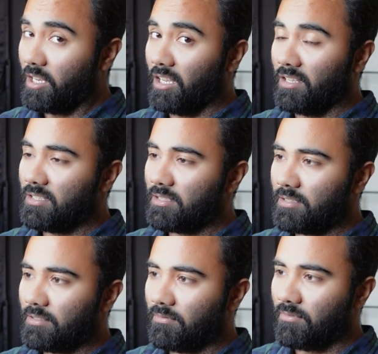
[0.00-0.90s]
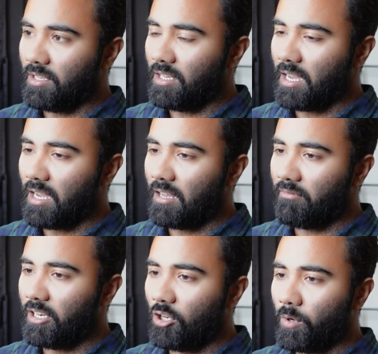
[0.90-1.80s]
kings, we are
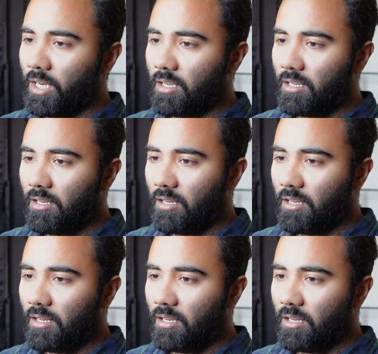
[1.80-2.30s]
very quick